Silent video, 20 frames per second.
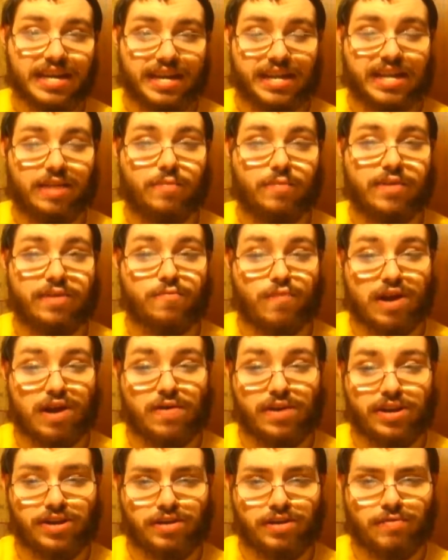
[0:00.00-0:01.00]
that we
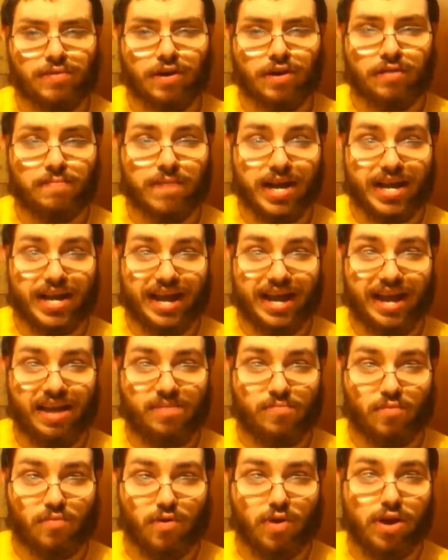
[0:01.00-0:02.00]
rarely do on my
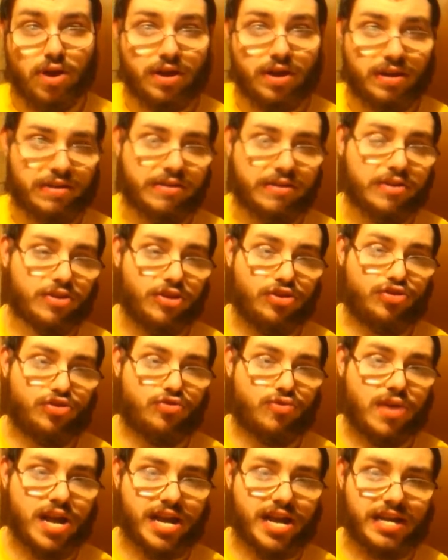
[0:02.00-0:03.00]
camera, such as
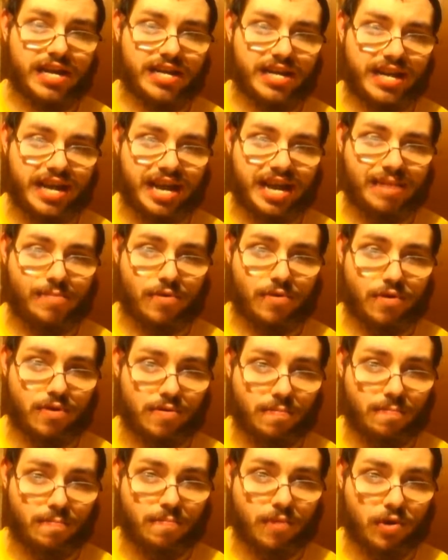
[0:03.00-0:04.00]
Dragon Tamer,
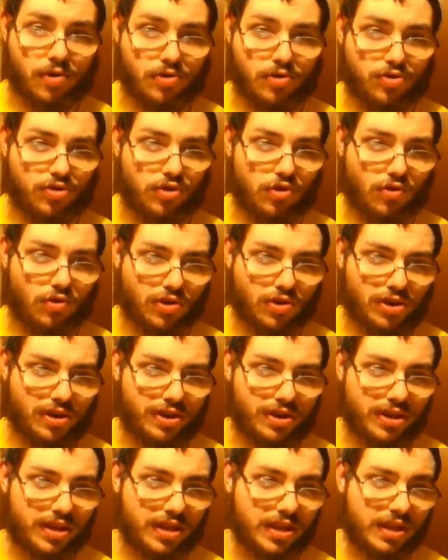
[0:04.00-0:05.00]
Merge
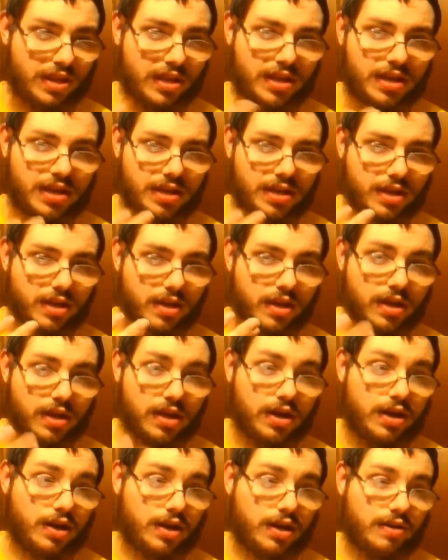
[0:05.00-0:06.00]
Gardens,
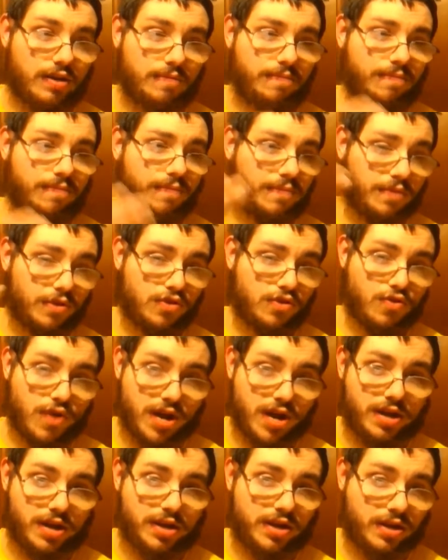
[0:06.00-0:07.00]

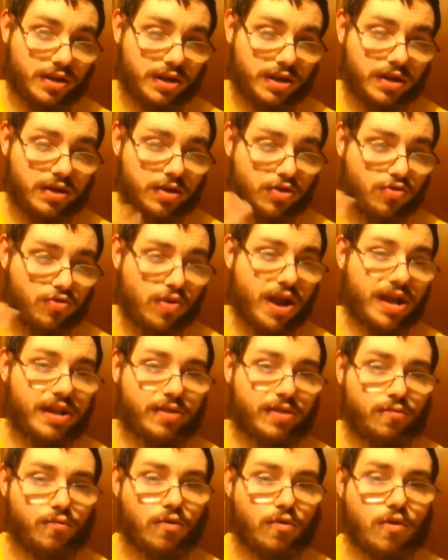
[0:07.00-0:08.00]

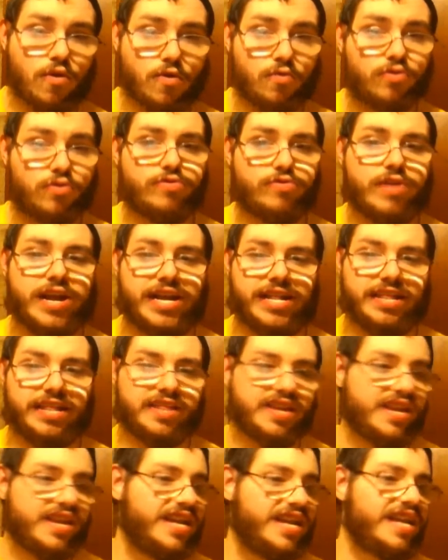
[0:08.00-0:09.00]
Dragon's World, Dragon
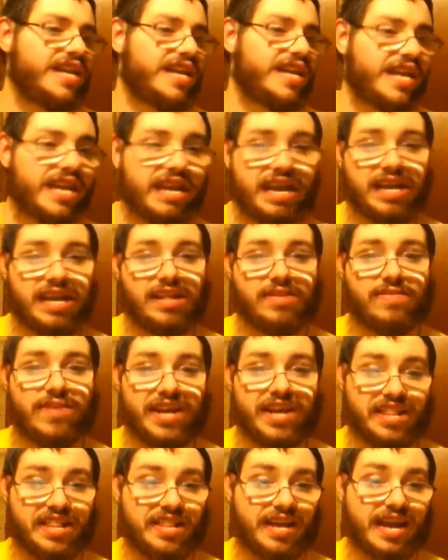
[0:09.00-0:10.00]
City, games
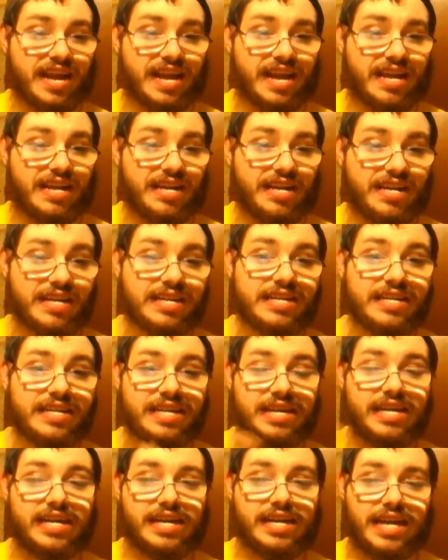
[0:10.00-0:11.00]
like that.
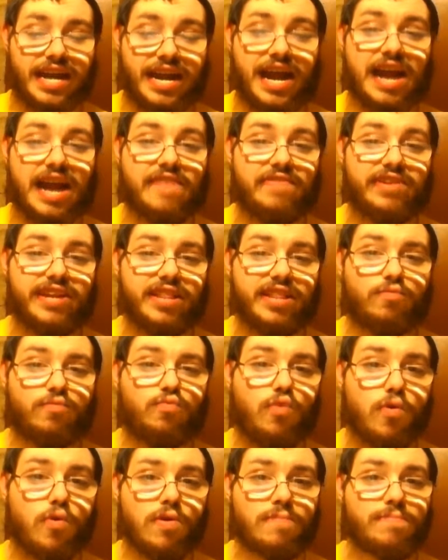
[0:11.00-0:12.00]
And I even did the
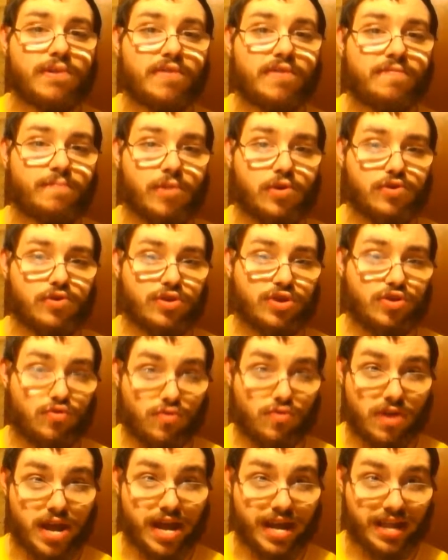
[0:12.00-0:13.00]
World Above Merging
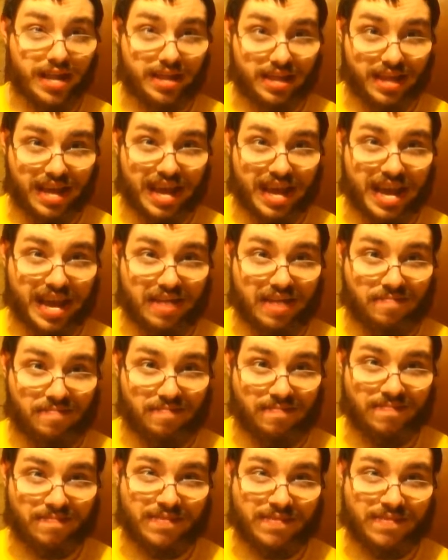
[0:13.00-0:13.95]
Dragons game.